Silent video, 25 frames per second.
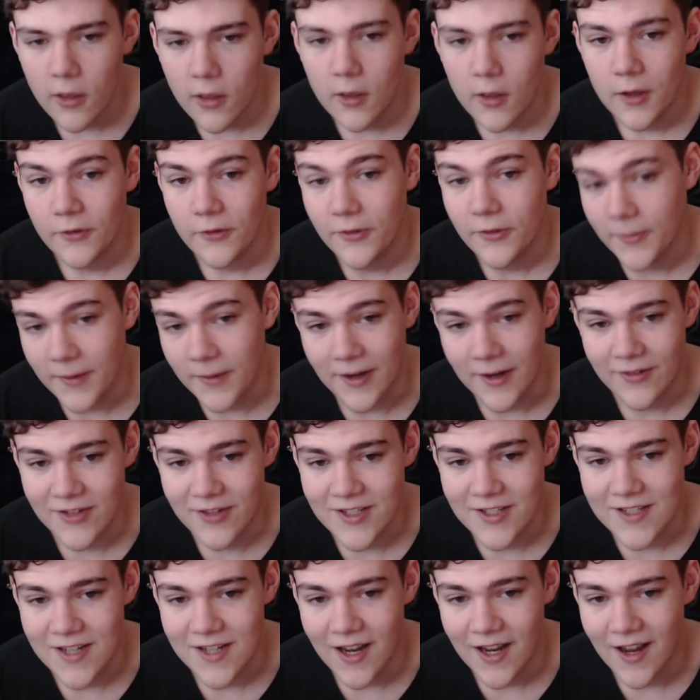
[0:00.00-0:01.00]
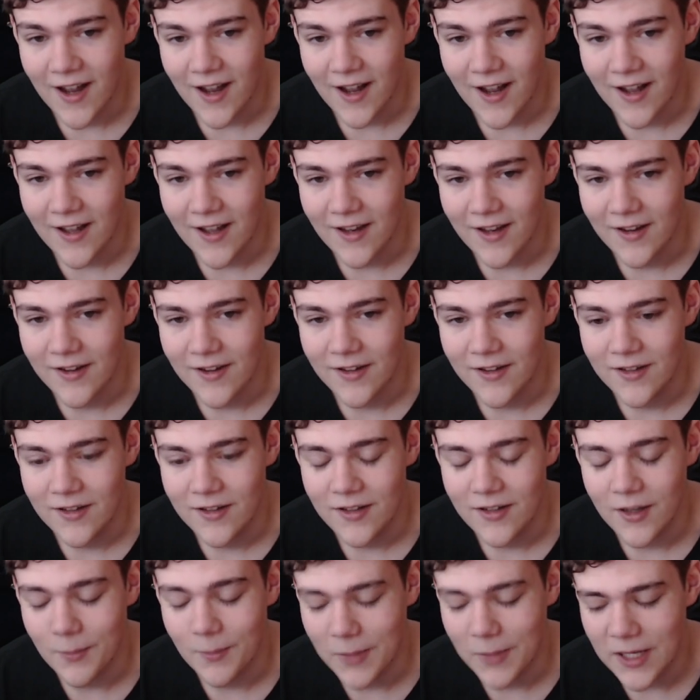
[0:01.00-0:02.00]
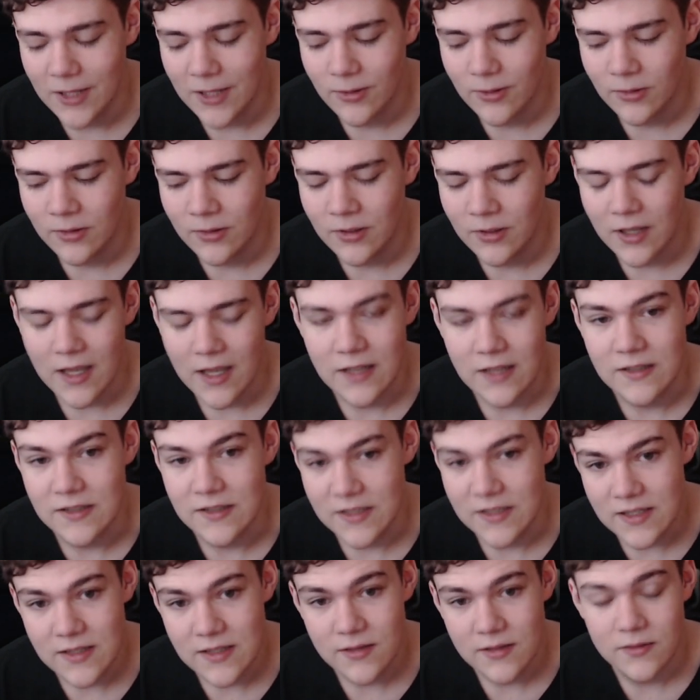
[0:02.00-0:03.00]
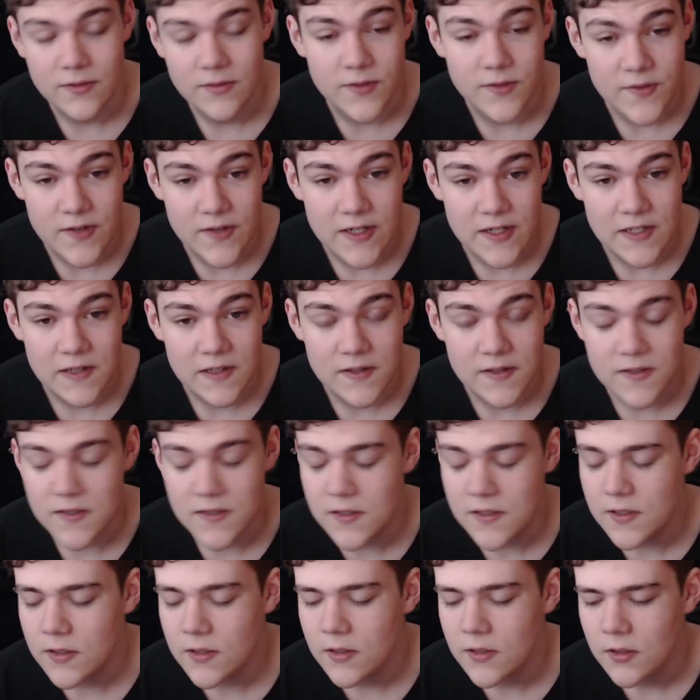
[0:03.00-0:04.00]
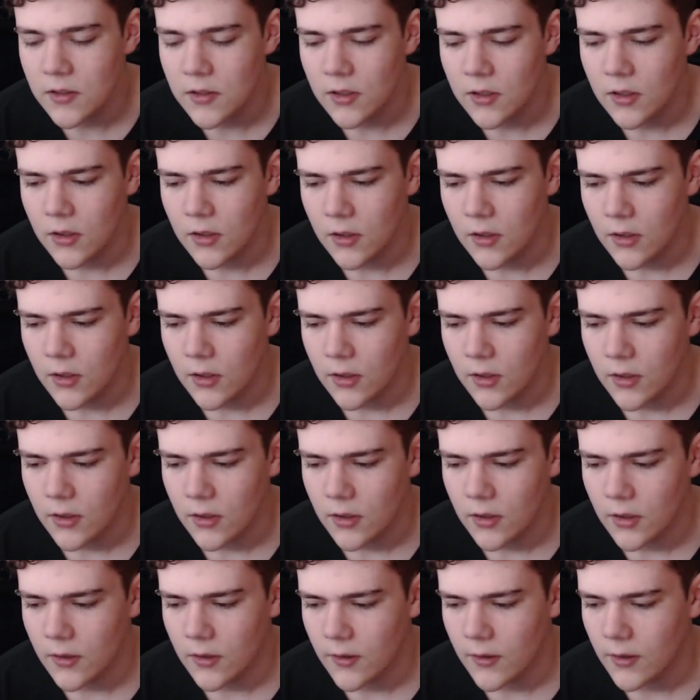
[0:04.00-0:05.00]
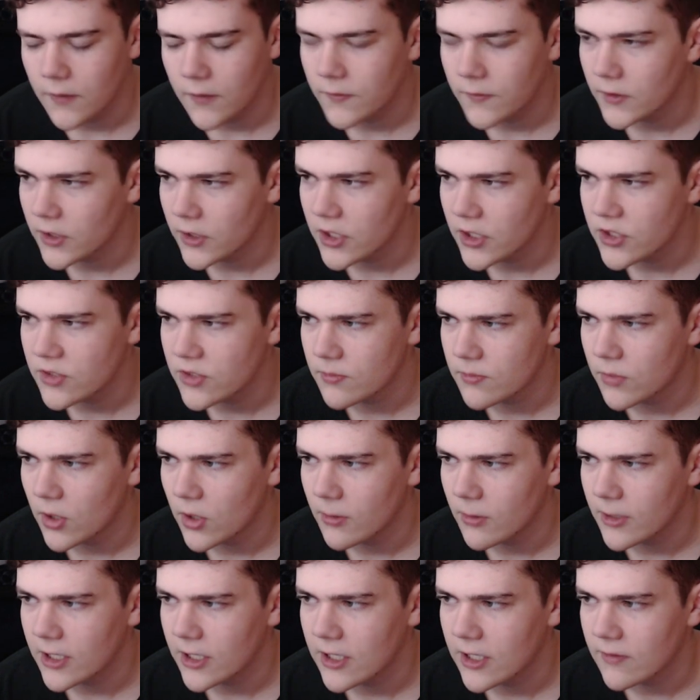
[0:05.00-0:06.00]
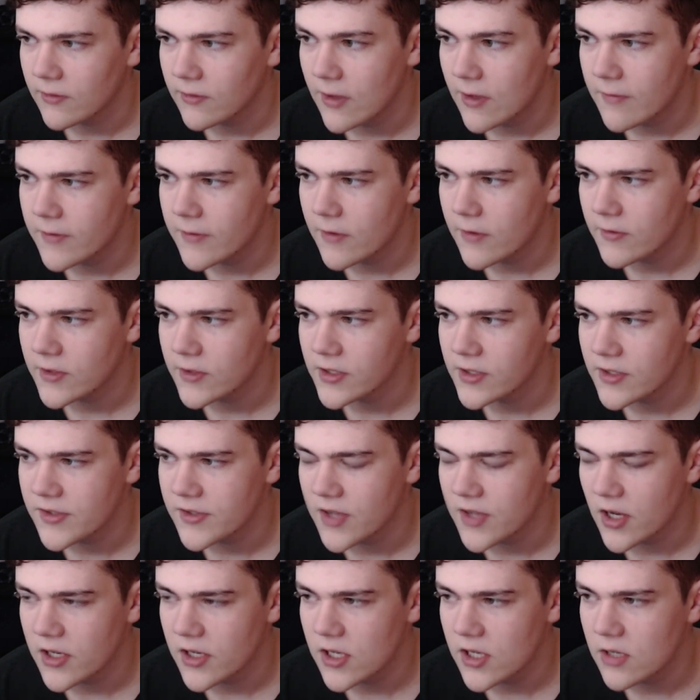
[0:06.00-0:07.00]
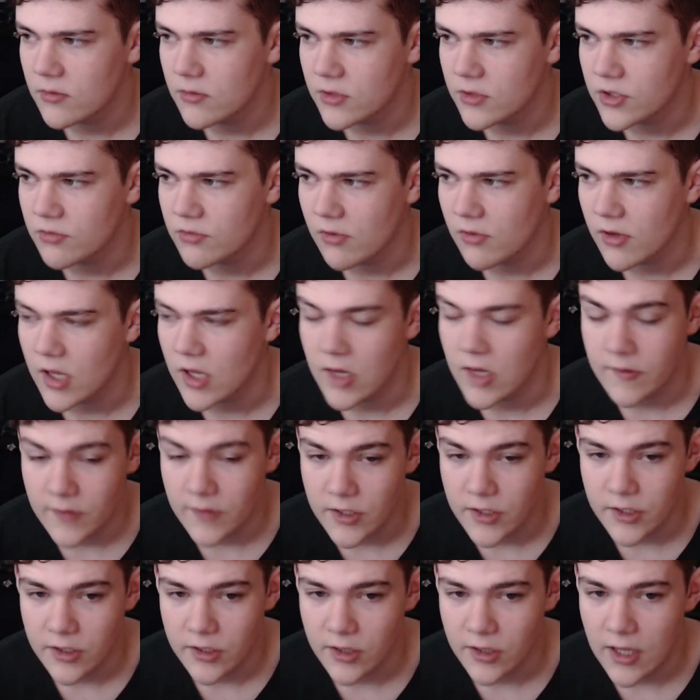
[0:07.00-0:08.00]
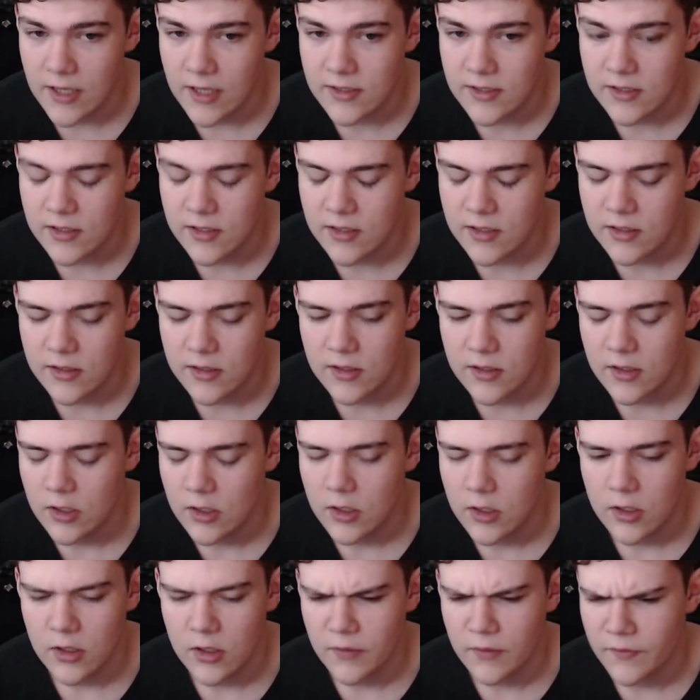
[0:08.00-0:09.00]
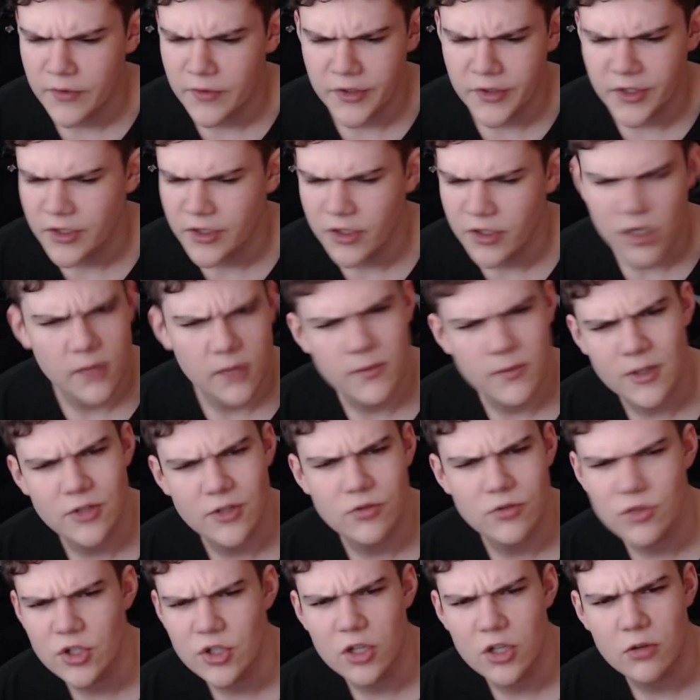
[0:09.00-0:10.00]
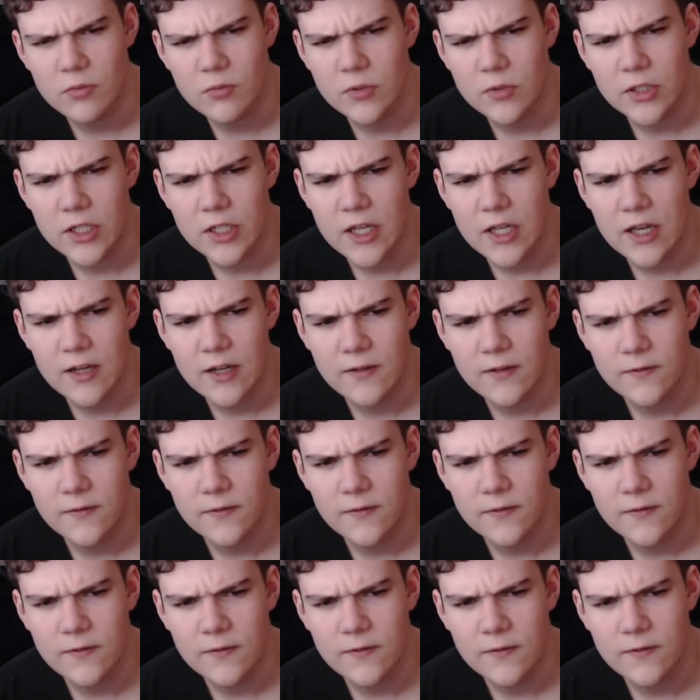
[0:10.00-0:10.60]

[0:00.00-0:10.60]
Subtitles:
For breakfast, I had a bagel and tea. It was very tasty. For lunch, I'm probably gonna have leftover lasagna, which is what we had for dinner last night. For dinner, I'm not too sure what we're gonna